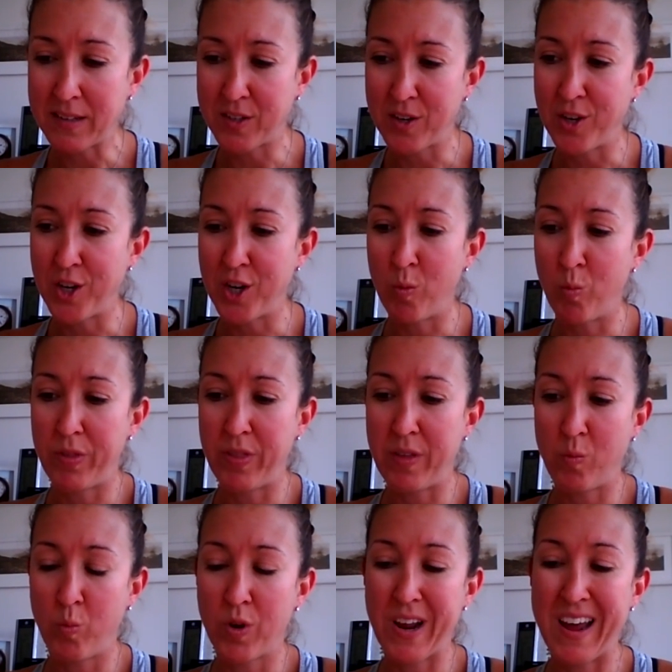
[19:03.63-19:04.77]
So
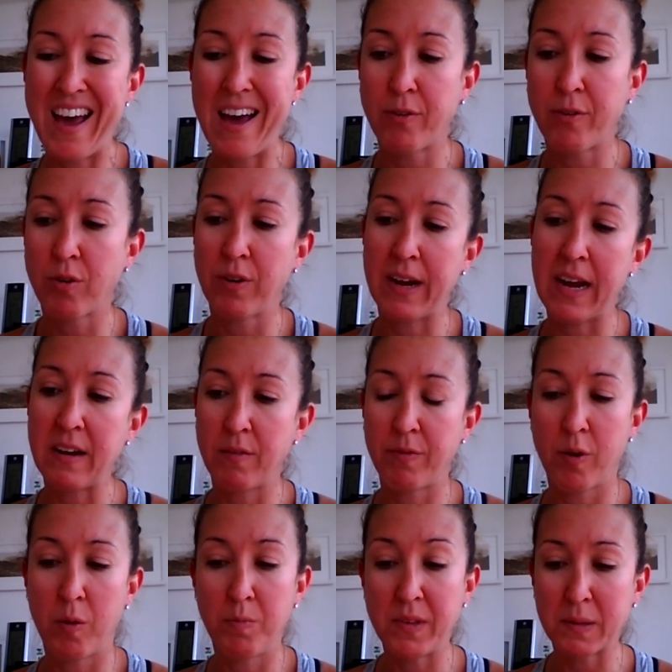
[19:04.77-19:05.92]
what I have created
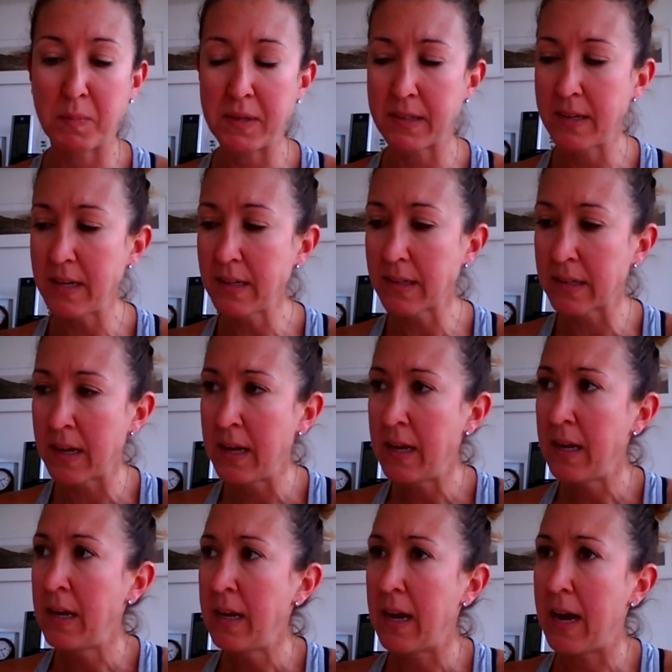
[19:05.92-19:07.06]
from this business
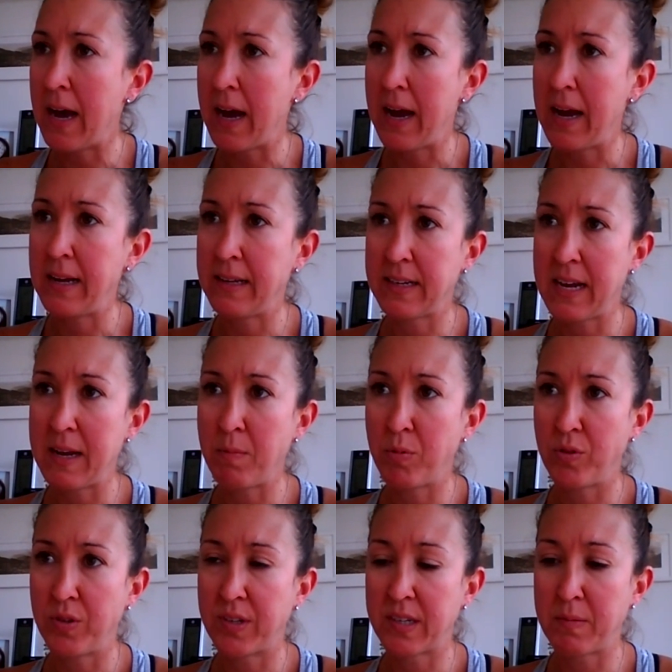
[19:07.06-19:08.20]
has
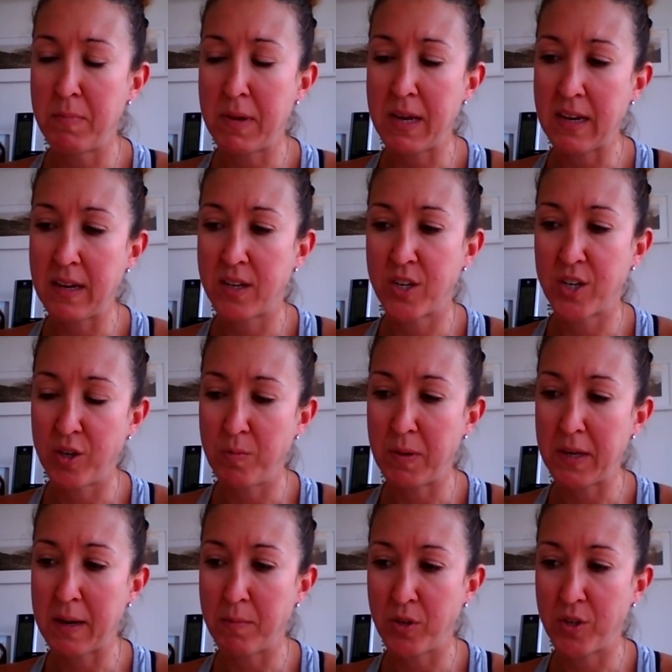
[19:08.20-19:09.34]
enabled me to
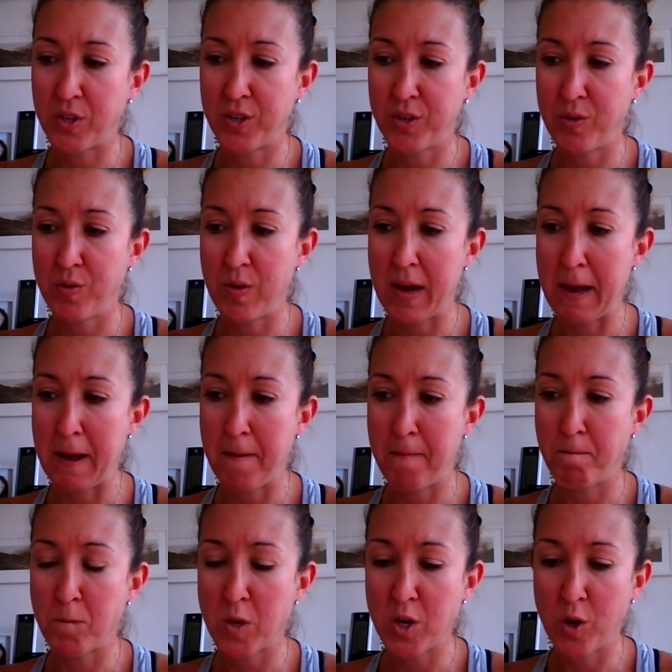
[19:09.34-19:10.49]
be able to
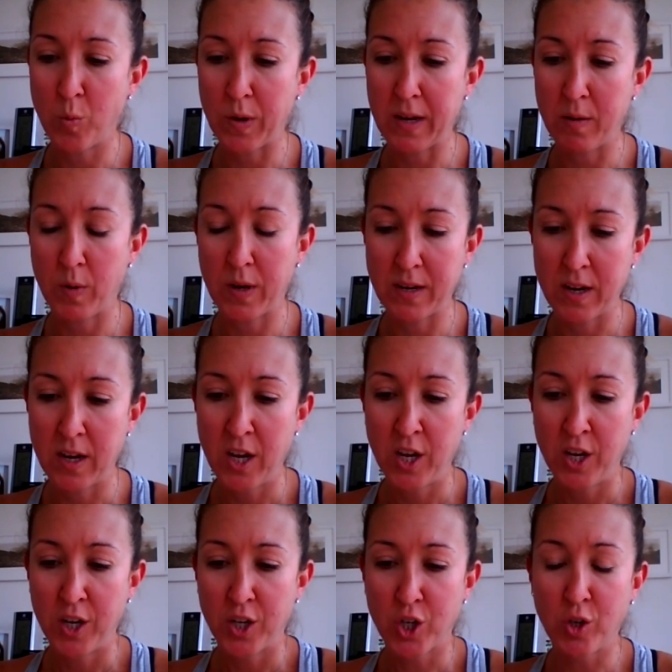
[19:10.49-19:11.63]
when
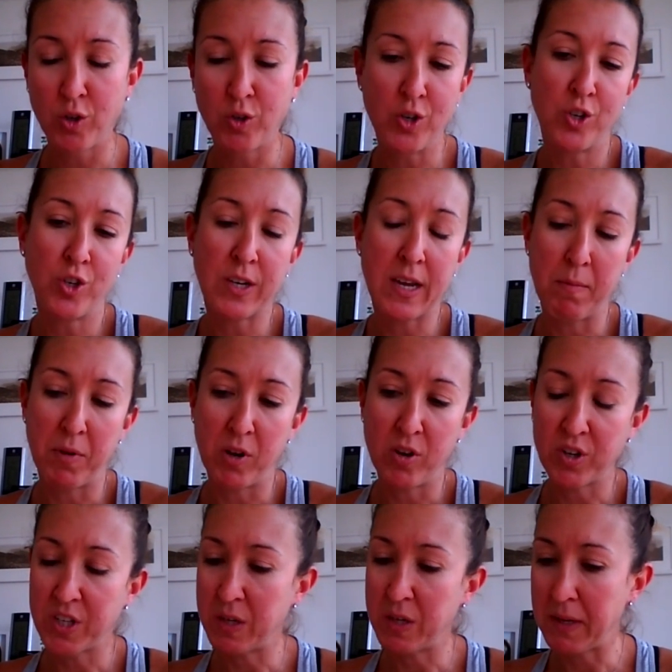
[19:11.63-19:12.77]
children do come
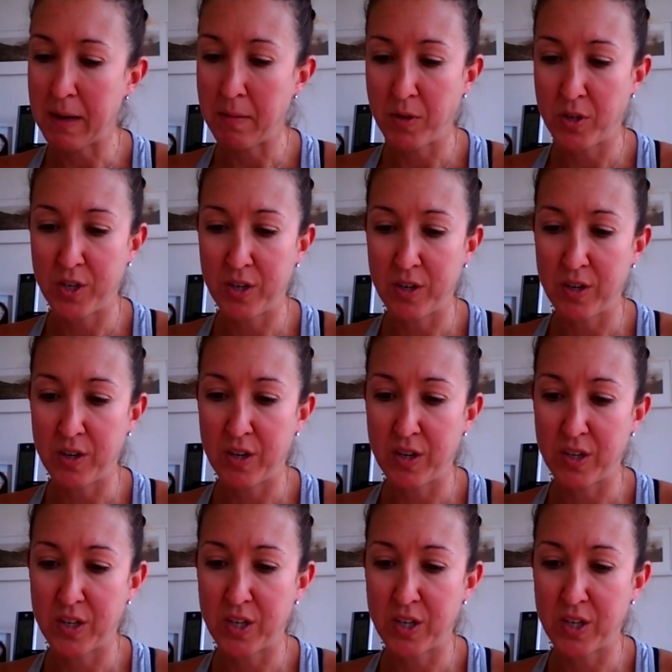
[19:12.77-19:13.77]
along, to be able to